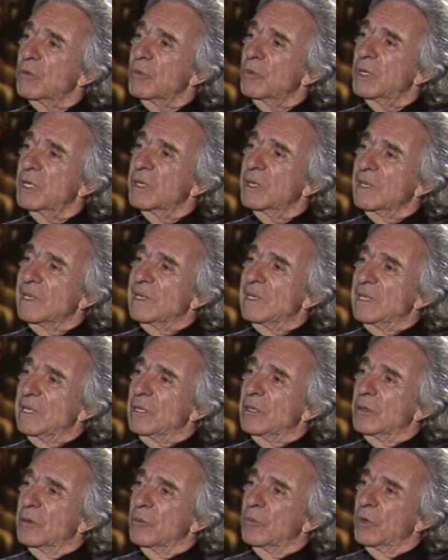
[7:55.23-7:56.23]

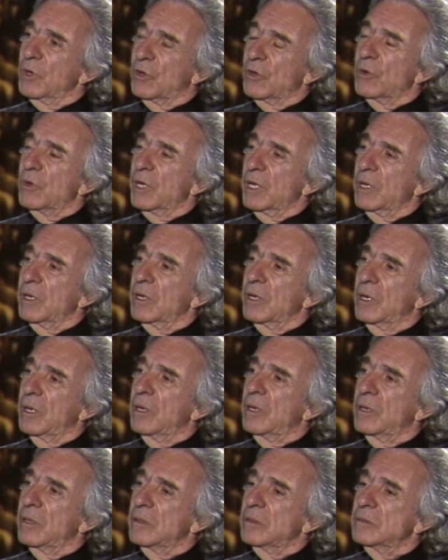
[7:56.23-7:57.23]
We're
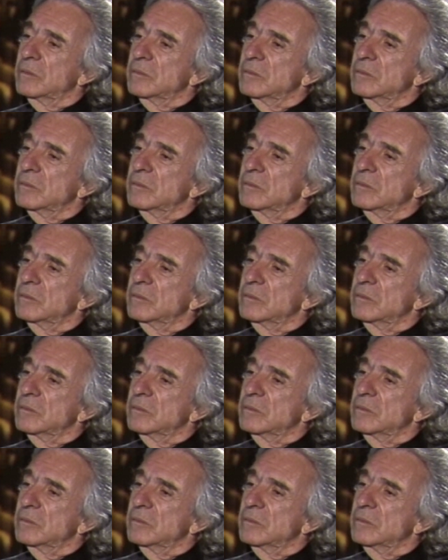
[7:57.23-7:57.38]
doing